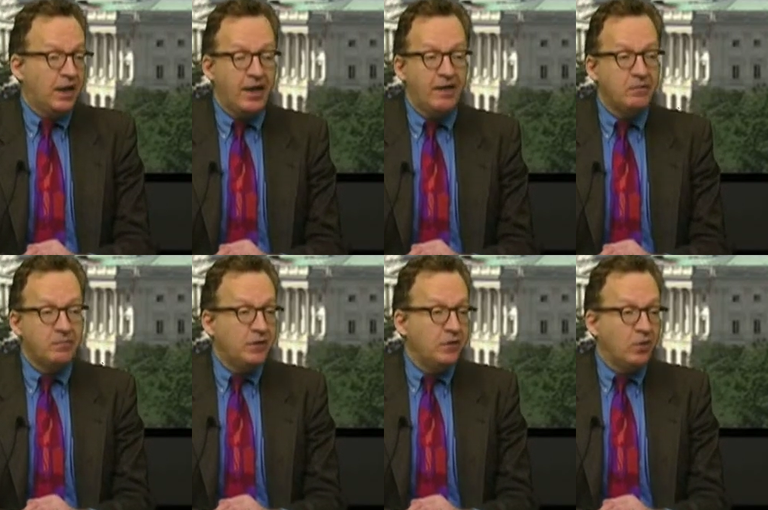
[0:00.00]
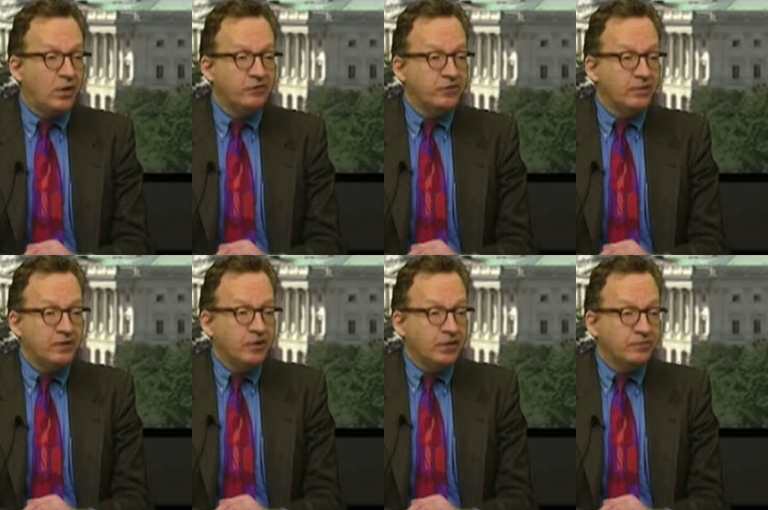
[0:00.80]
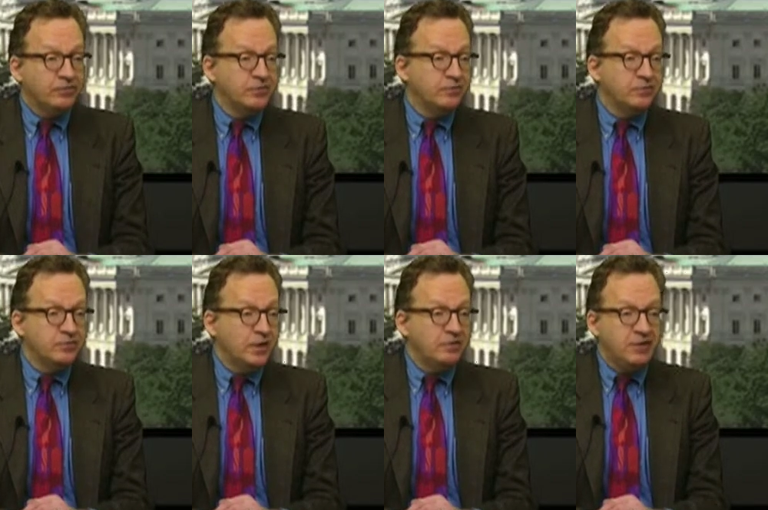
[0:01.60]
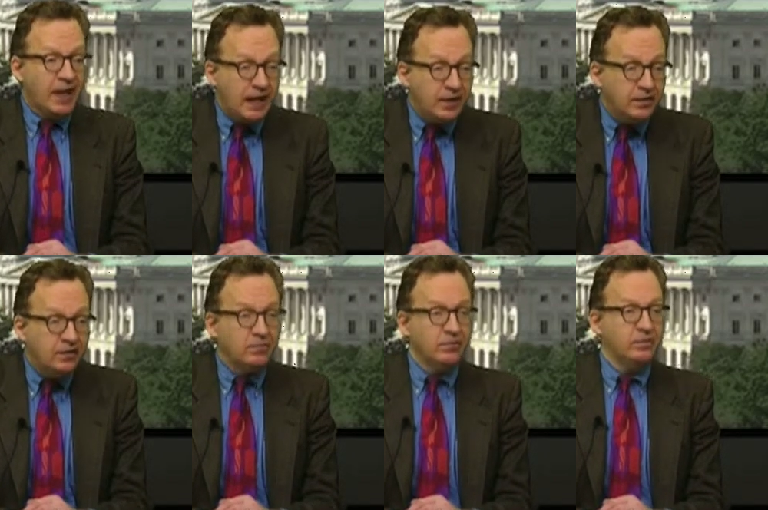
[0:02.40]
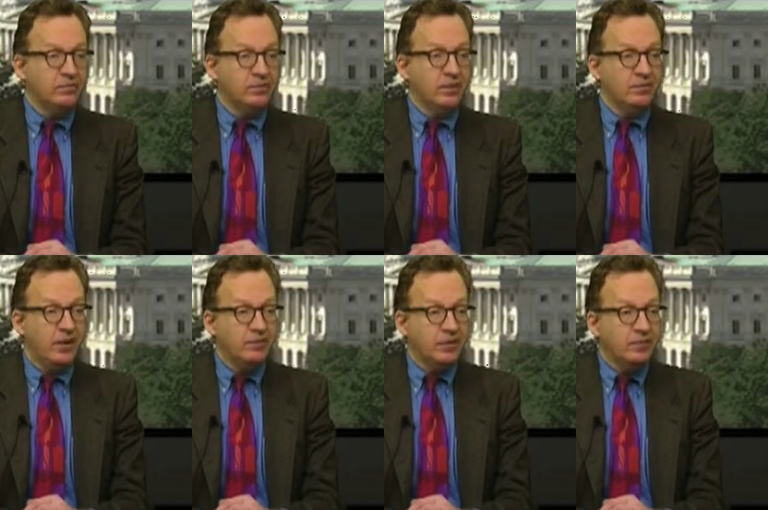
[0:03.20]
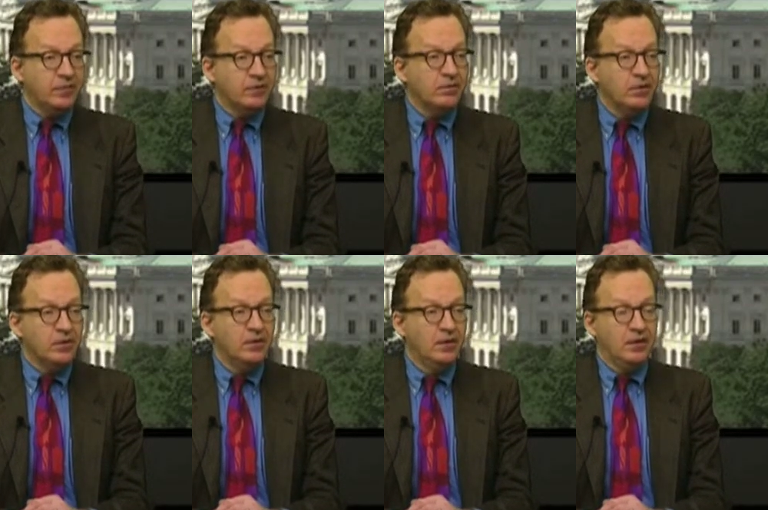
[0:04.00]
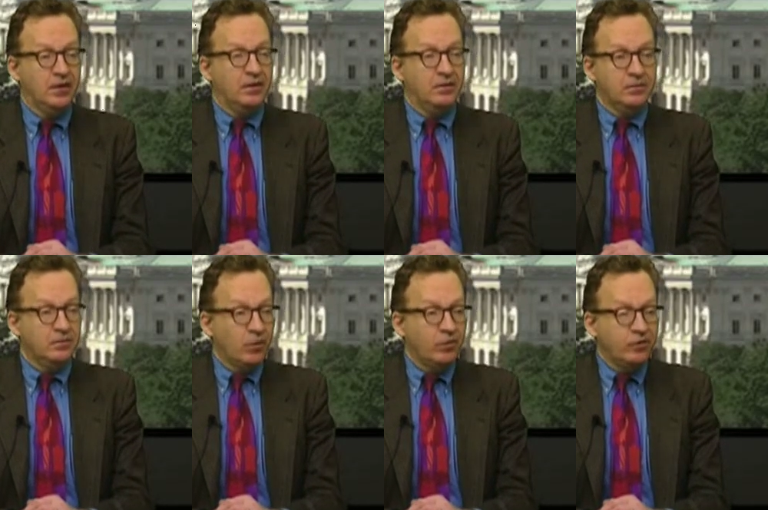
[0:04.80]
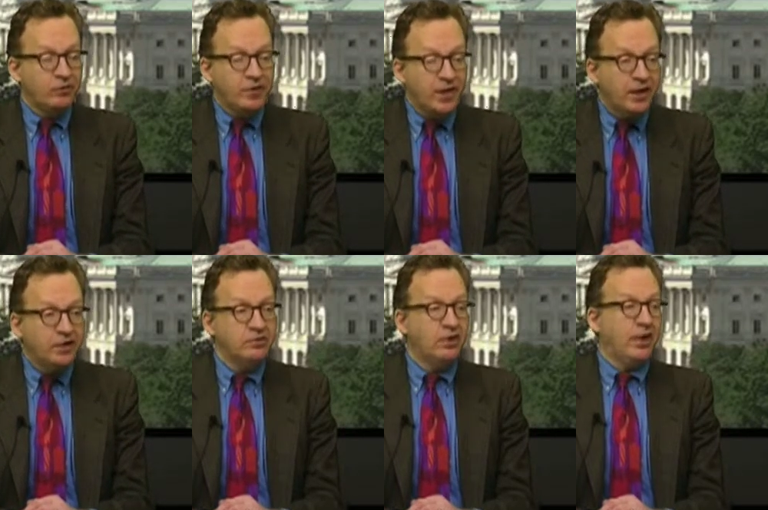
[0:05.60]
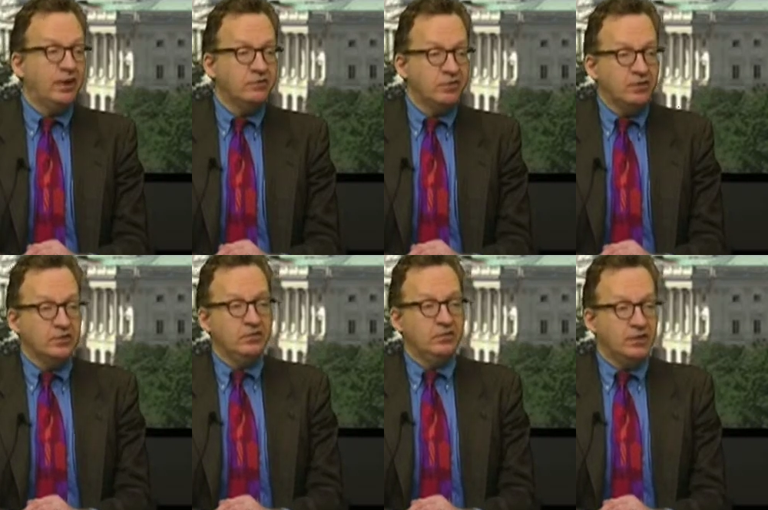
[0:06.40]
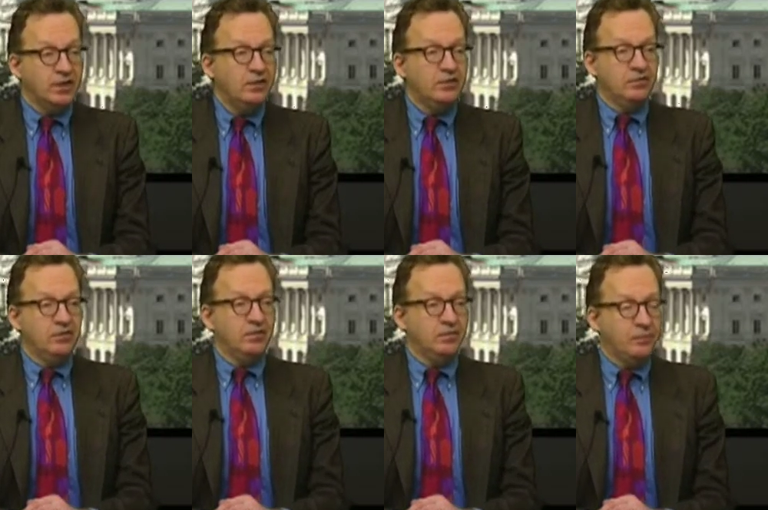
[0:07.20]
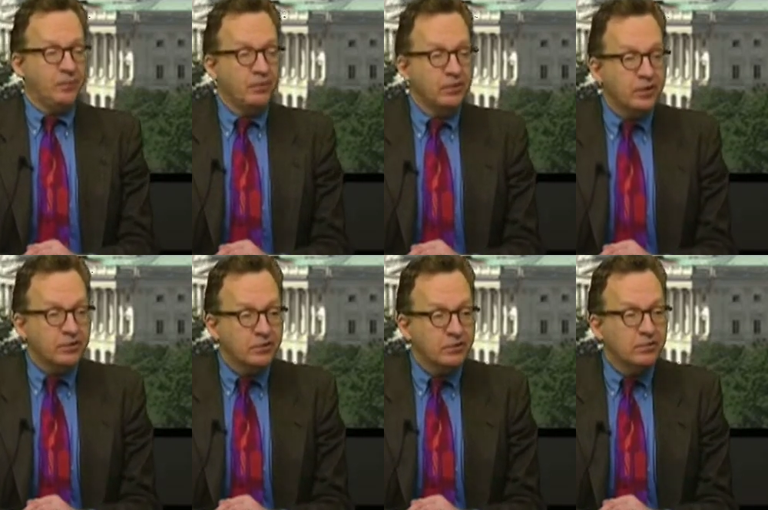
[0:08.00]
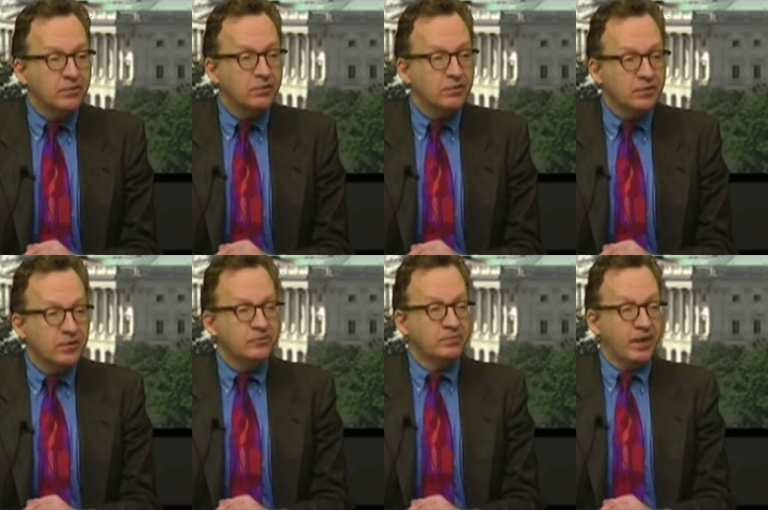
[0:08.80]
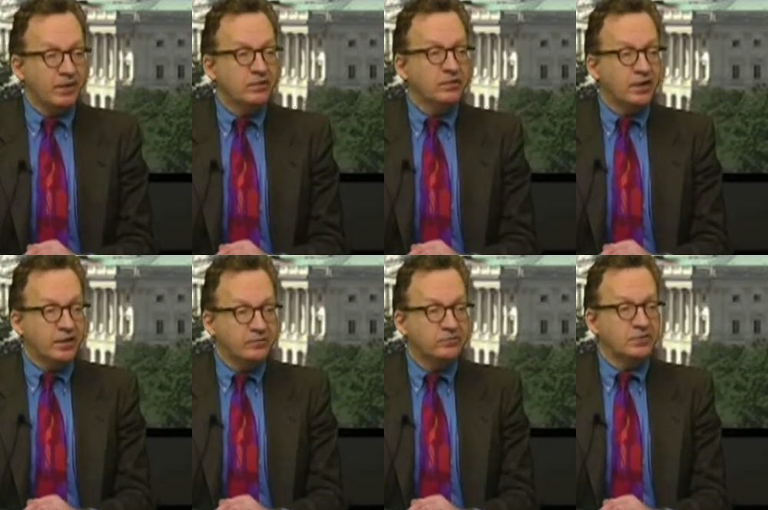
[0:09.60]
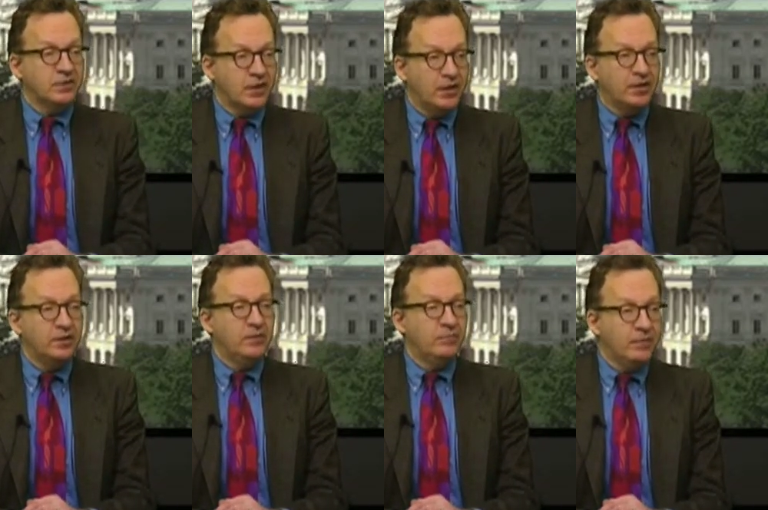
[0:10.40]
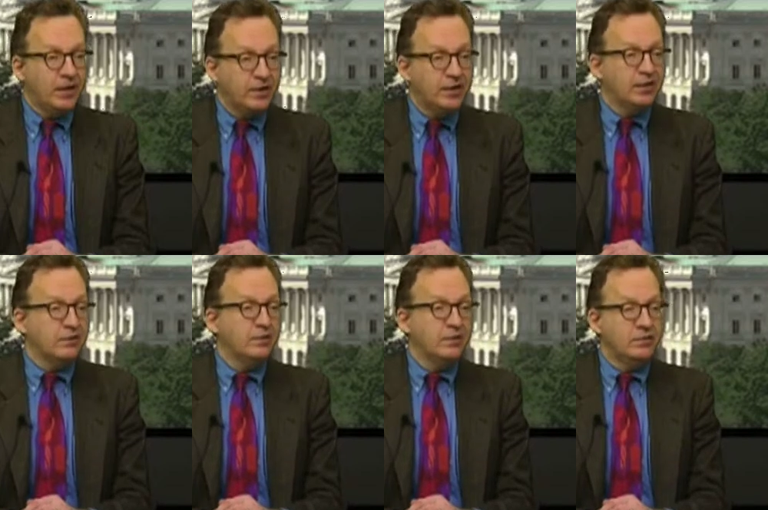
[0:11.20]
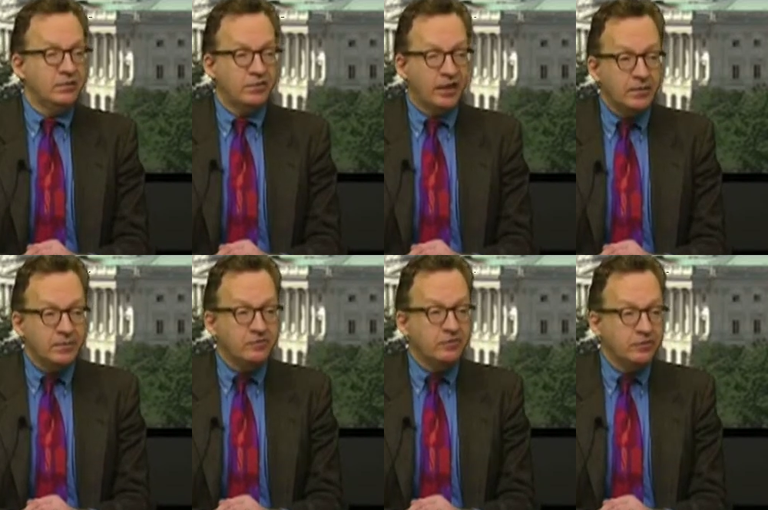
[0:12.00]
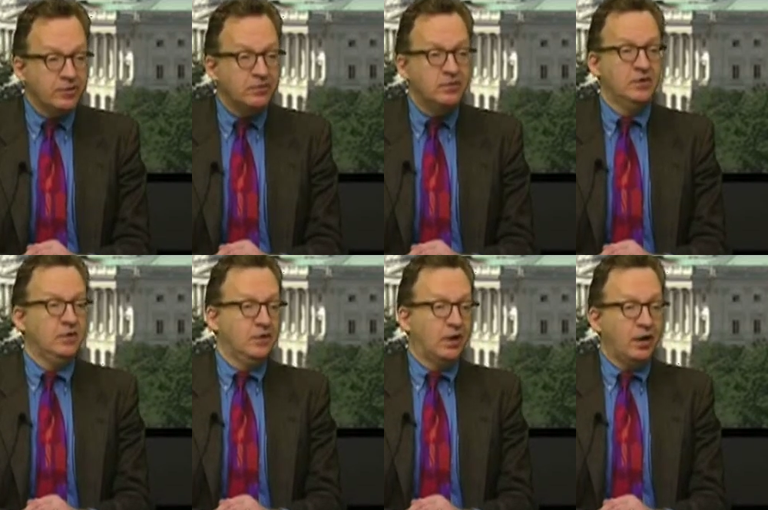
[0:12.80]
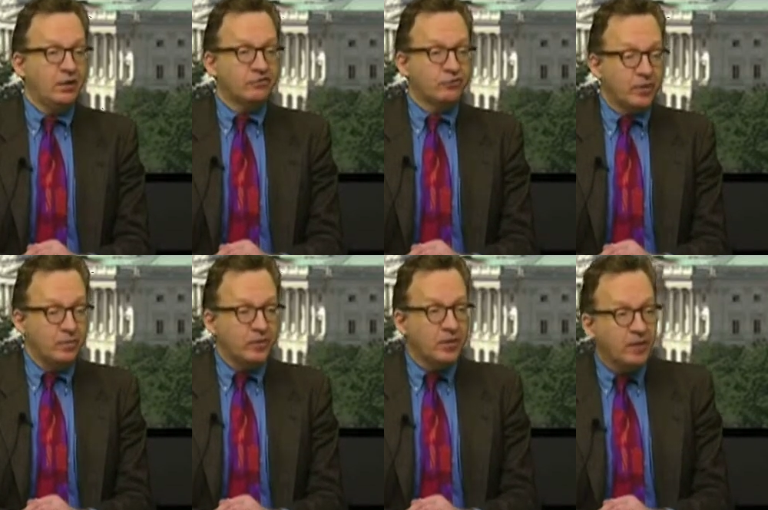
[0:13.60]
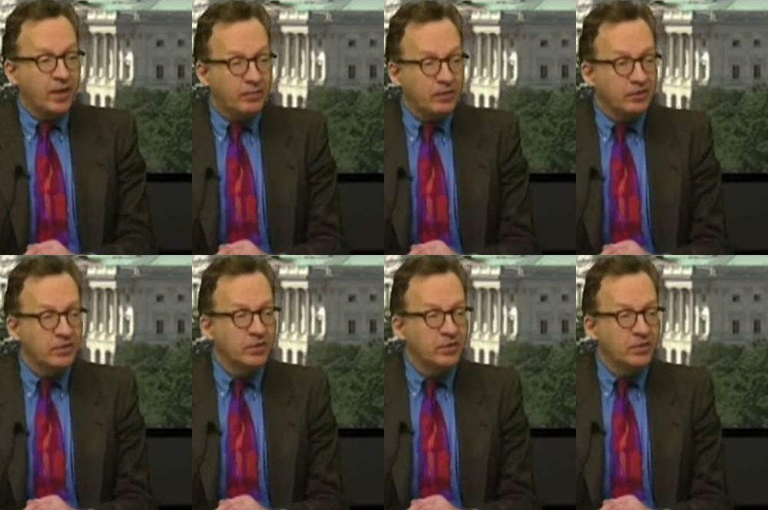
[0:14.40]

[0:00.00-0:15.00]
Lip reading: having been in Washington myself since 1980, having come here more than 3 decades ago, I can tell you that political inspired cuts on Medicare and entitlements in general are extremely unpopular.